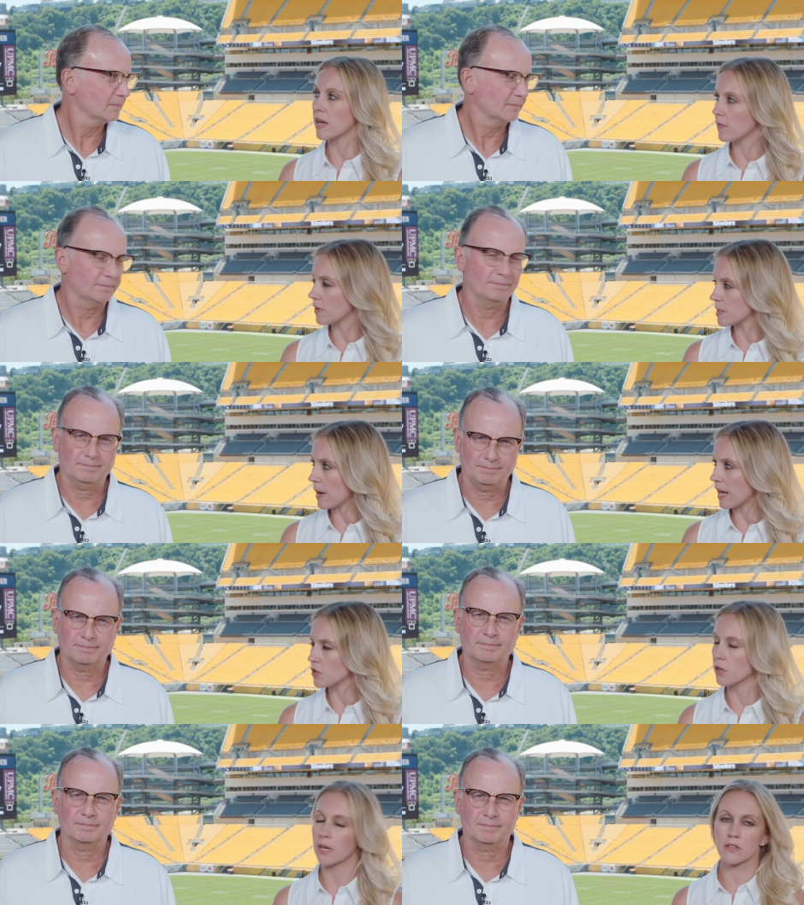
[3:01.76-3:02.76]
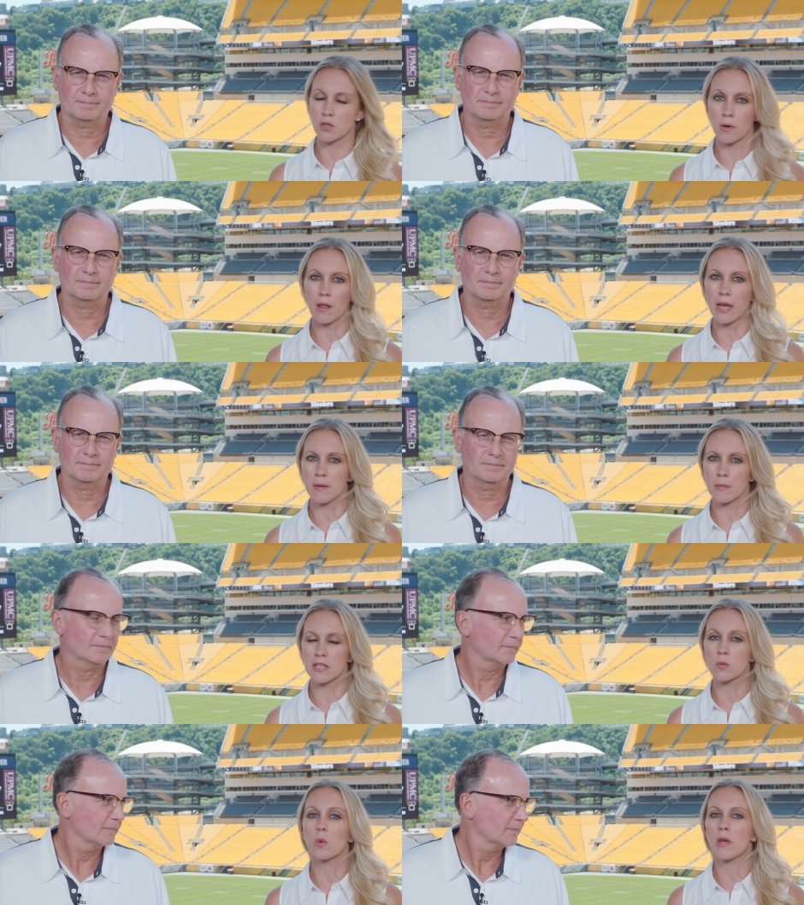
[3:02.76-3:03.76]
Speaker 1: Minkah Fitzpatrick, and Terrell
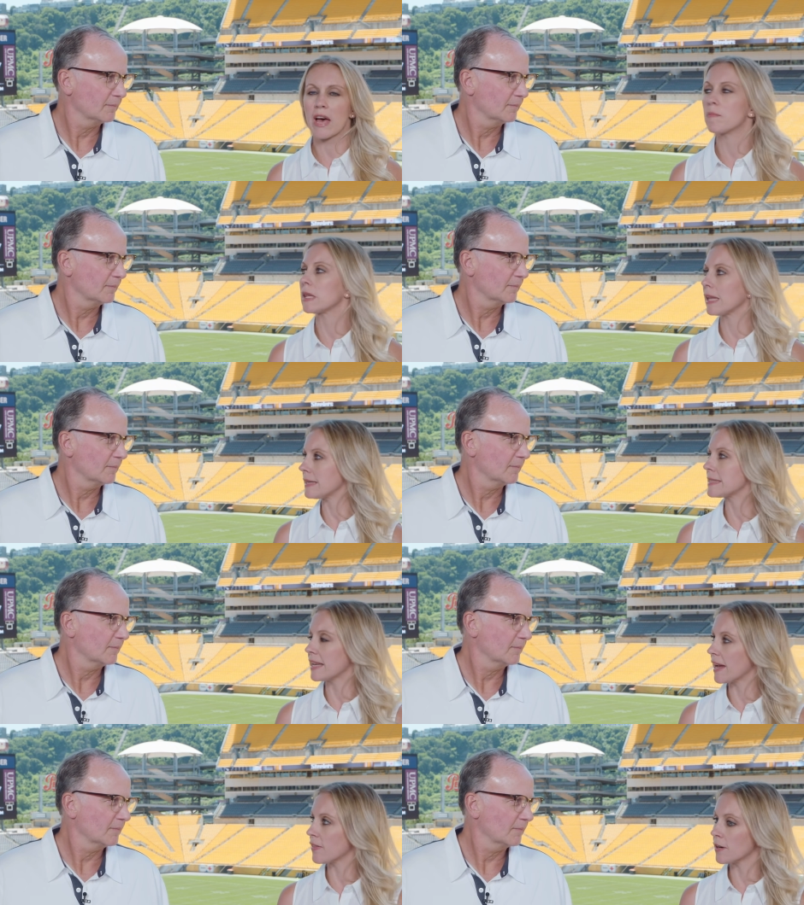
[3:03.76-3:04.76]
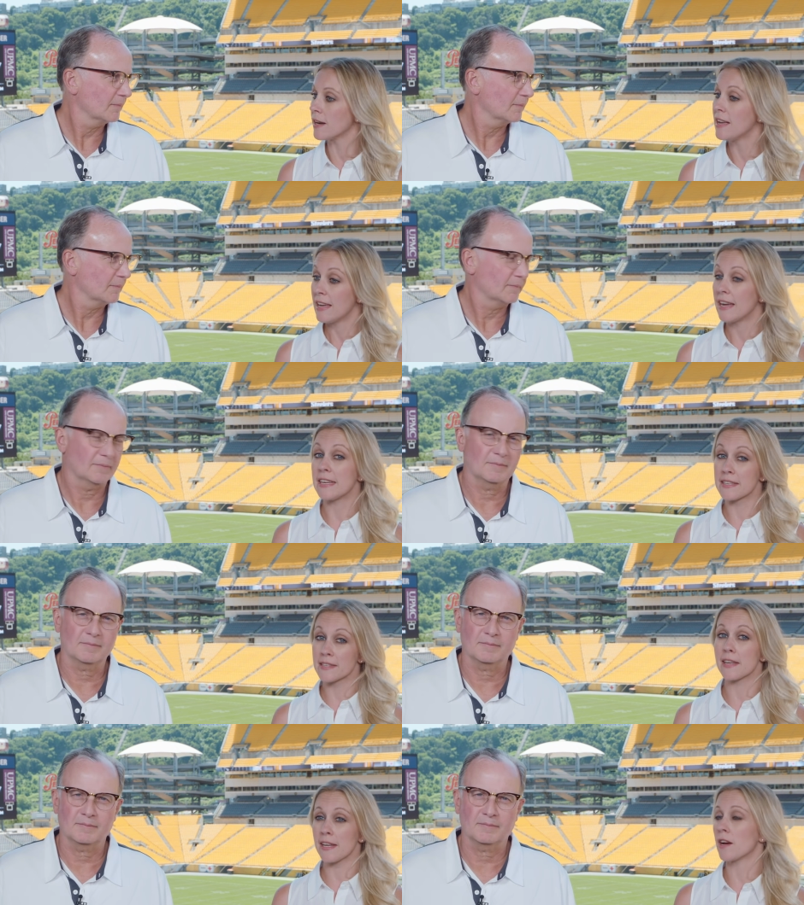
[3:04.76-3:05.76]
Edmunds will have played together. And
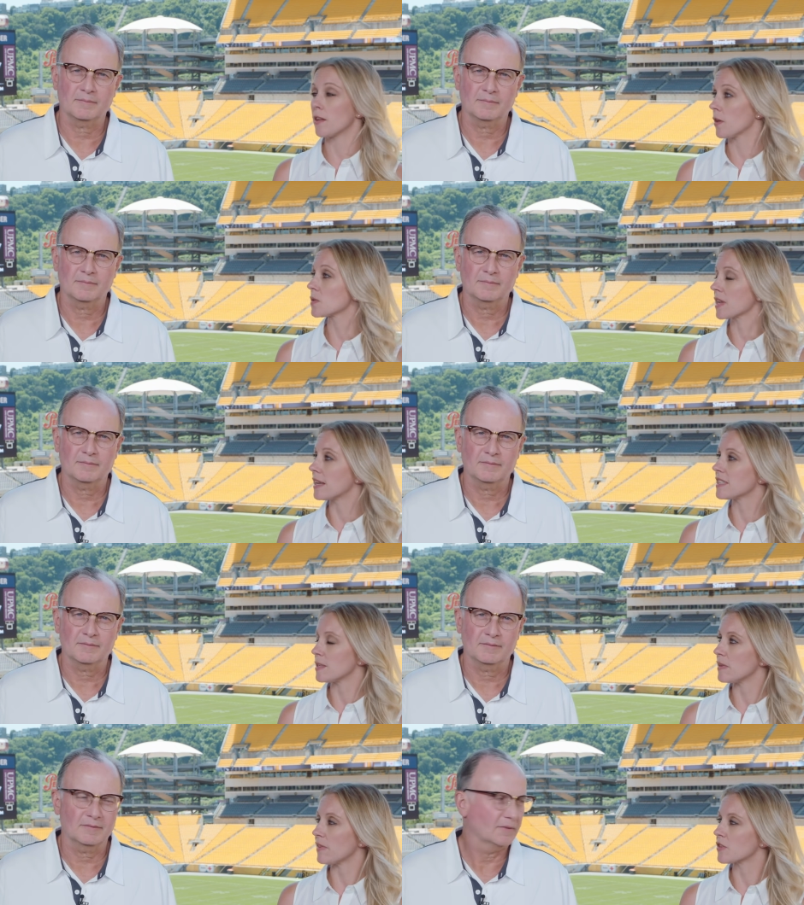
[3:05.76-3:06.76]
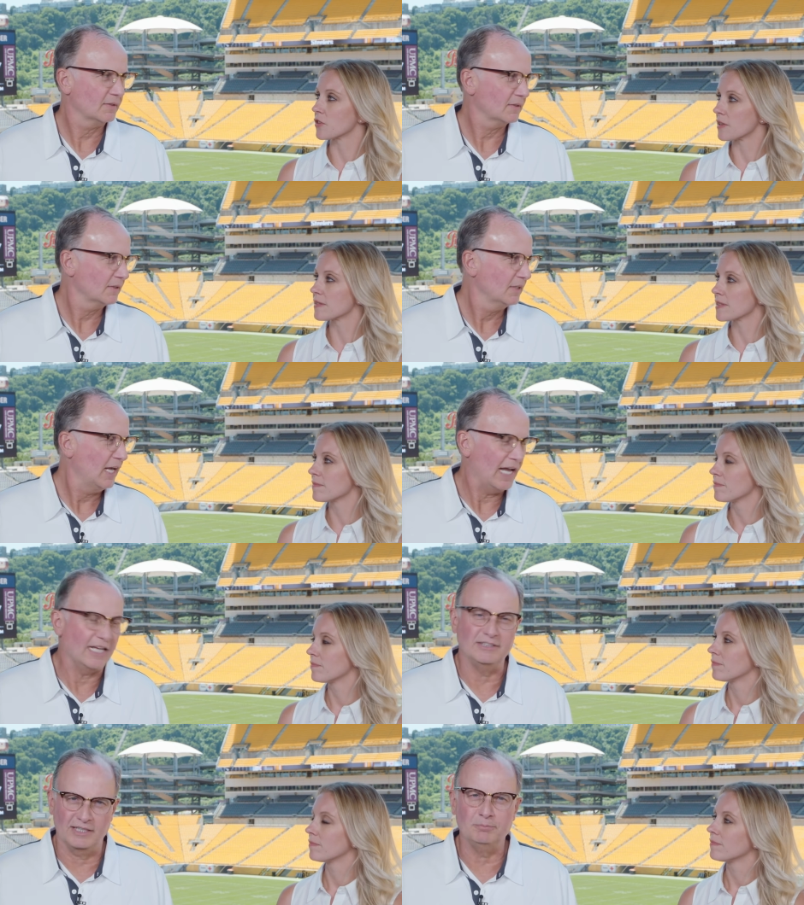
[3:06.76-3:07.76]
he's leaning on those guys to be veterans.
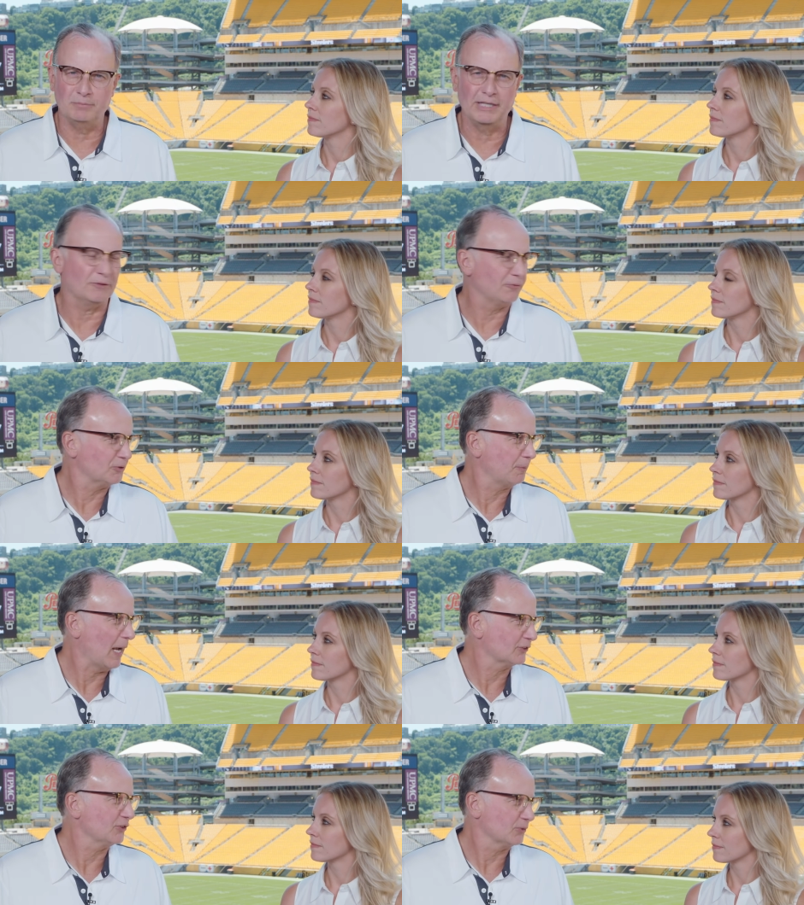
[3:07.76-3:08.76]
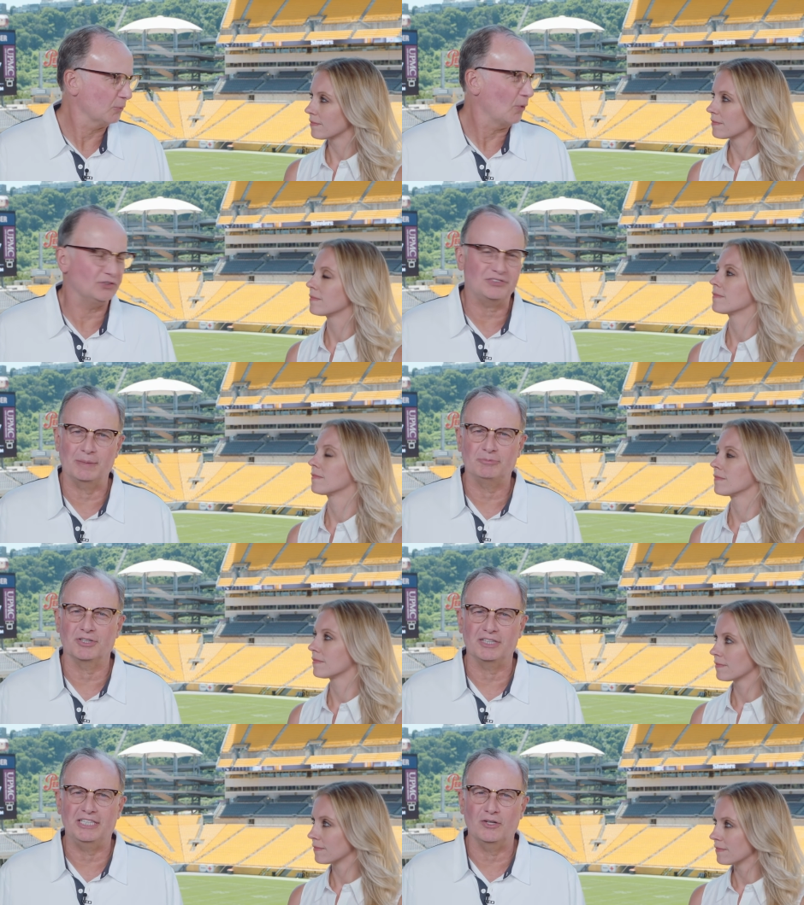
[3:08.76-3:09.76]
Speaker 2: And, and Minkah Fitzpatrick wants them
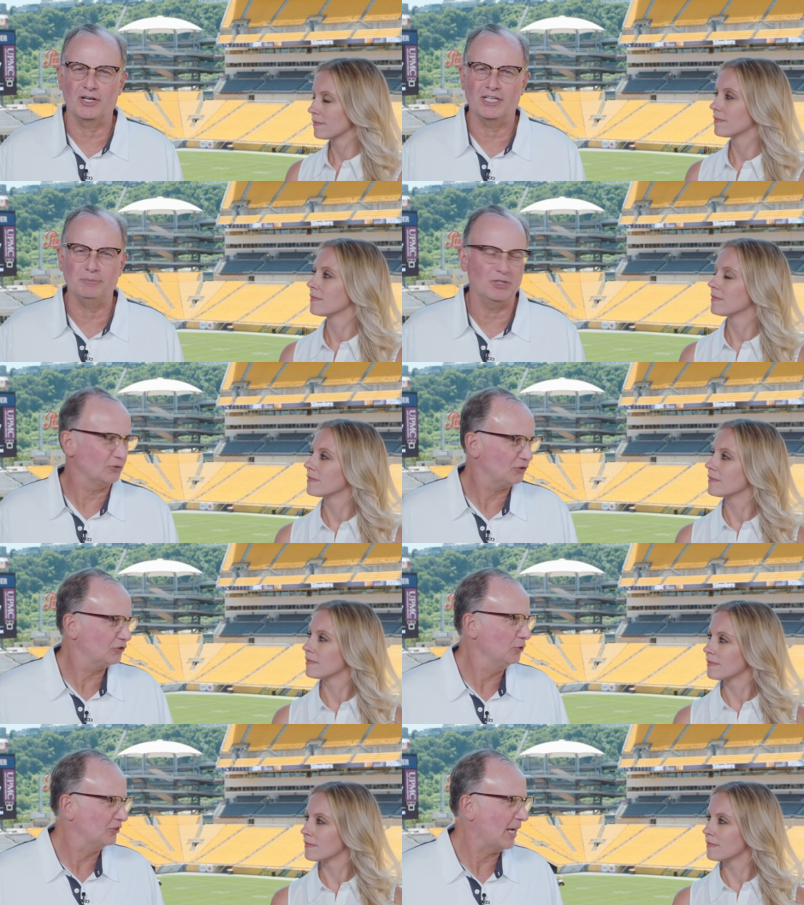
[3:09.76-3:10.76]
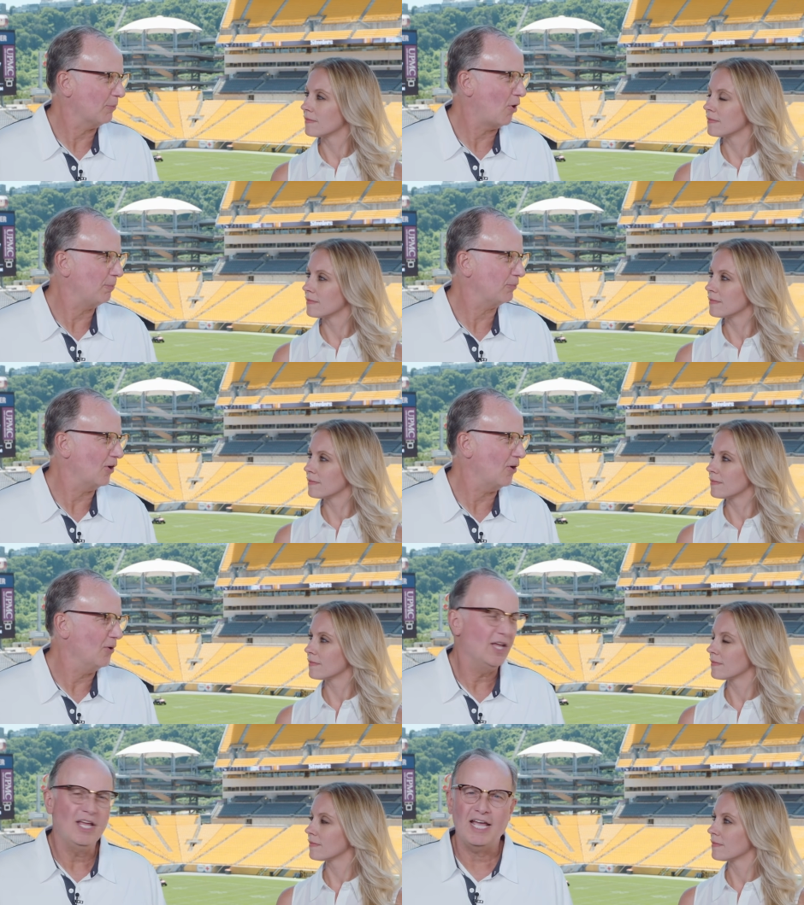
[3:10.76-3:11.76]
to lean on him. You know, two time All
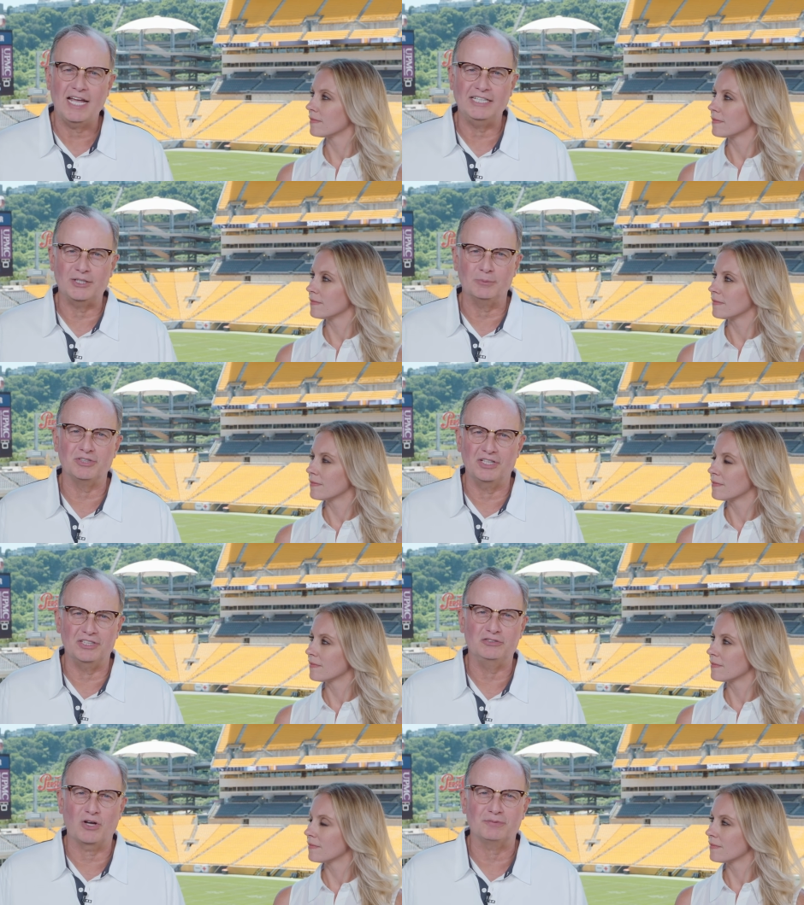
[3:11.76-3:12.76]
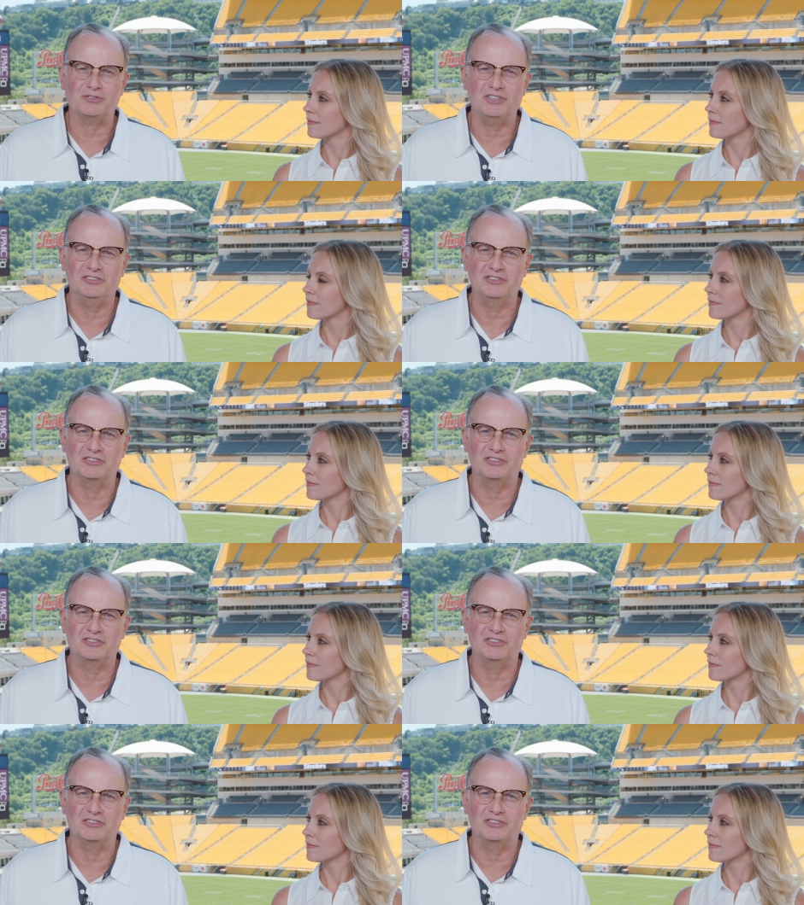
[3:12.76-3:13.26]
Pro and he comes into these off-season